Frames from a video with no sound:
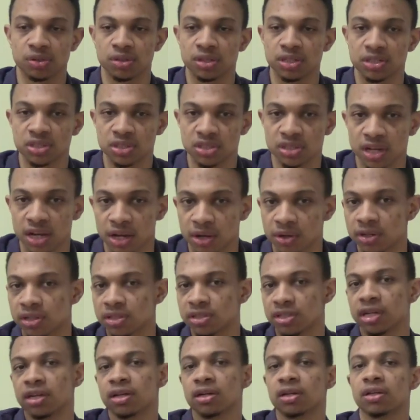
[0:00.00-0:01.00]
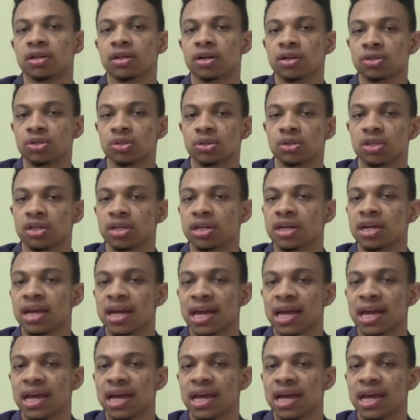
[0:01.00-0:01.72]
sound, a technologically